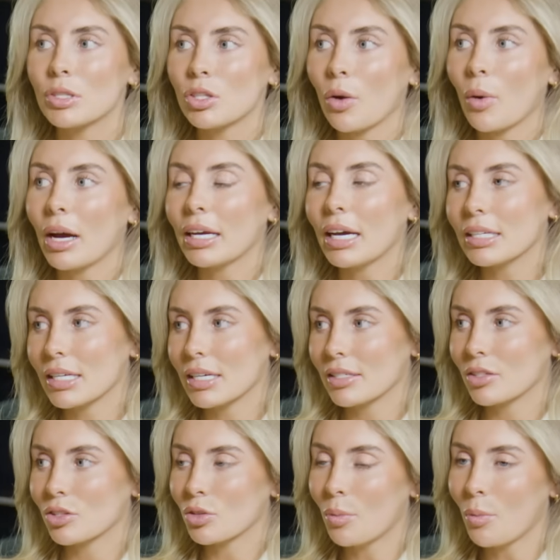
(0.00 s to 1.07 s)
so I get
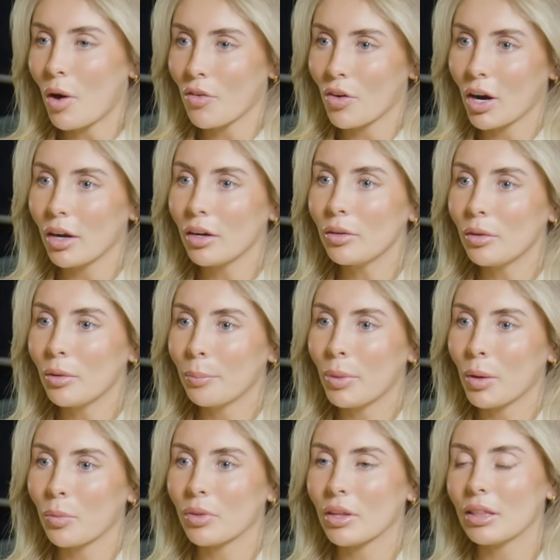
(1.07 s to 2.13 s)
tested tomorrow,
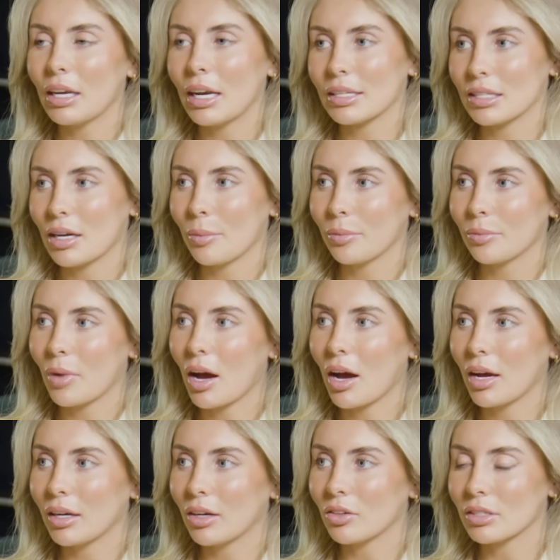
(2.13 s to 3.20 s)
but within the last time
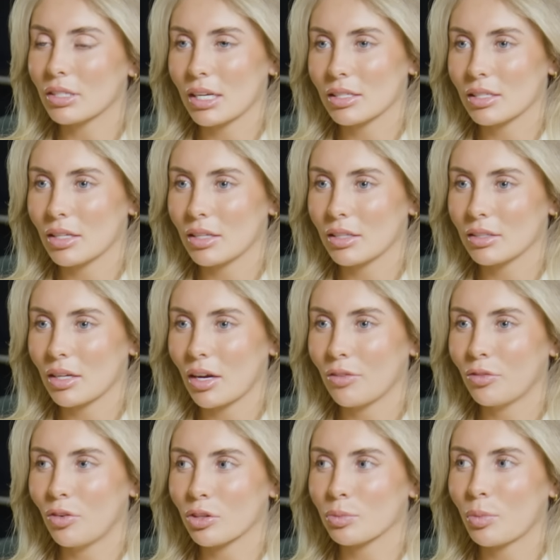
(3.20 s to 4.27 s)
I got tested,
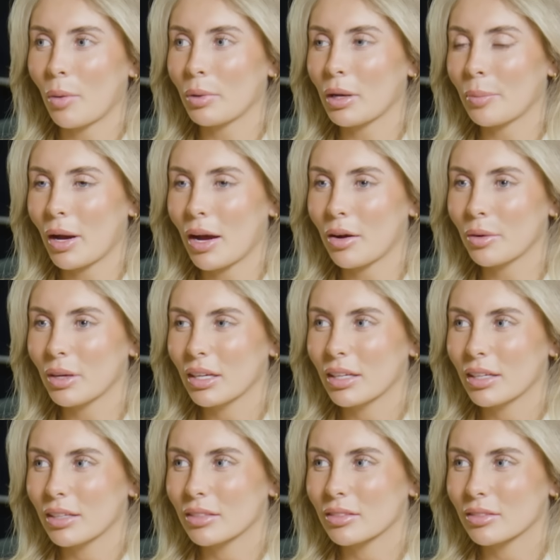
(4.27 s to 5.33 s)
I've probably about
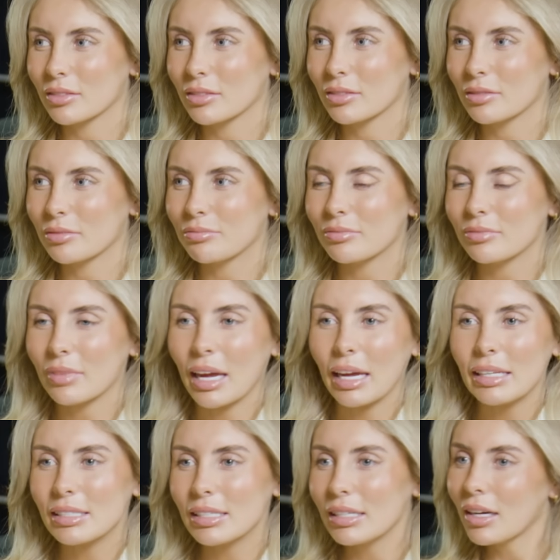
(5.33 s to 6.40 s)

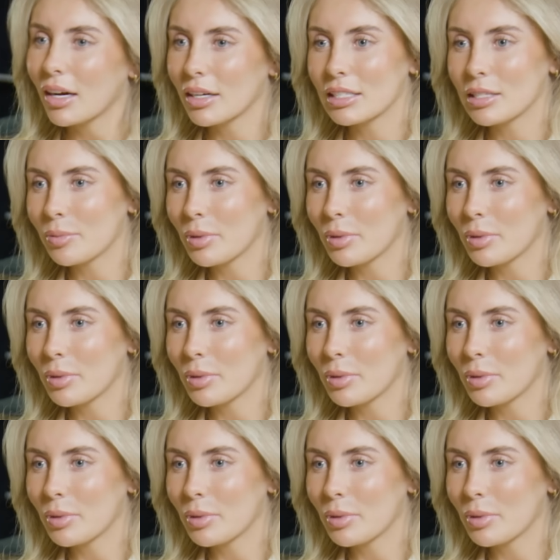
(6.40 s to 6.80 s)
80, 90